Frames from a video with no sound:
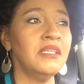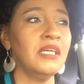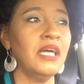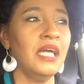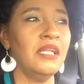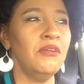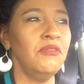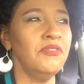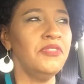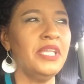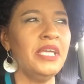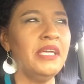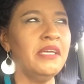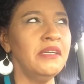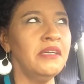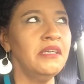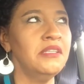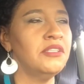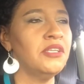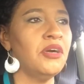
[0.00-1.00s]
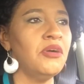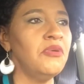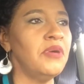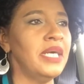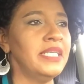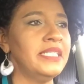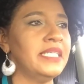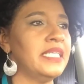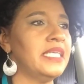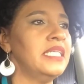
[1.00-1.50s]
I don't think, no,
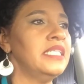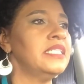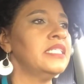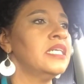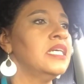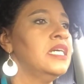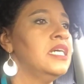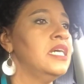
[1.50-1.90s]
I didn't.